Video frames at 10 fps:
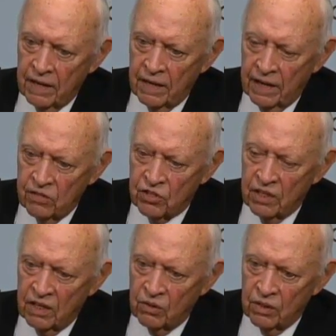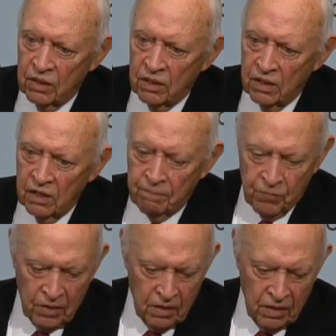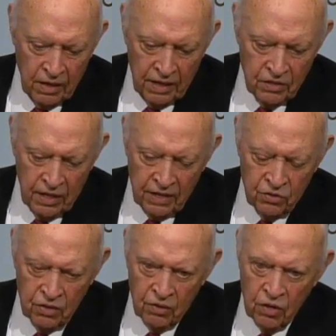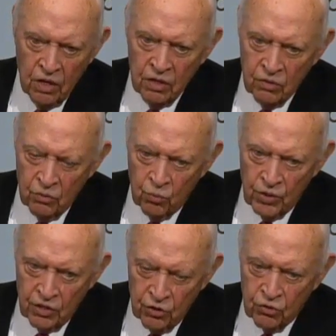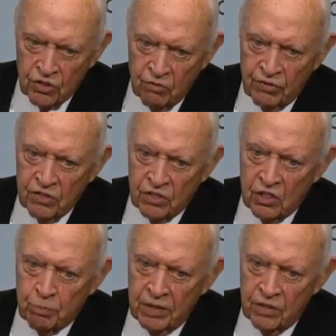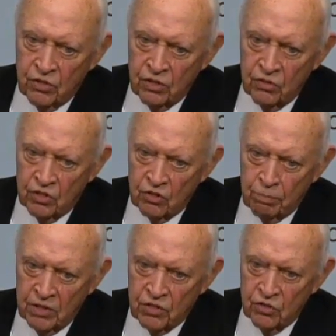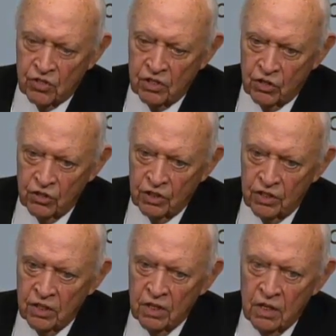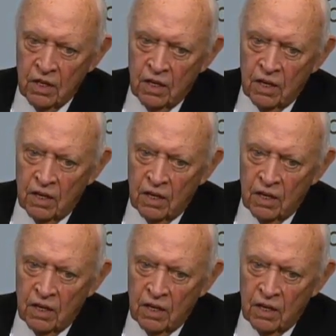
And, and Eisenhower uh, uh, had, had reduced defense expenditures as much as he could,